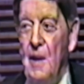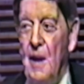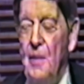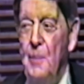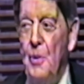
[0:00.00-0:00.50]

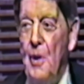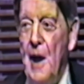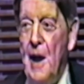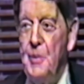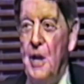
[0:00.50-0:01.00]
I think
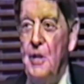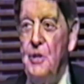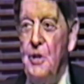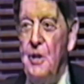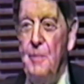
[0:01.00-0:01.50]
perhaps I
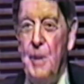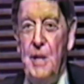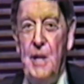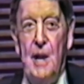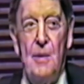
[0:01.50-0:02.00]
should
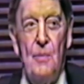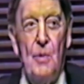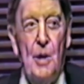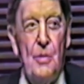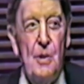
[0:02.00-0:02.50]
begin
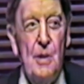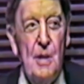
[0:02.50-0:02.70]
with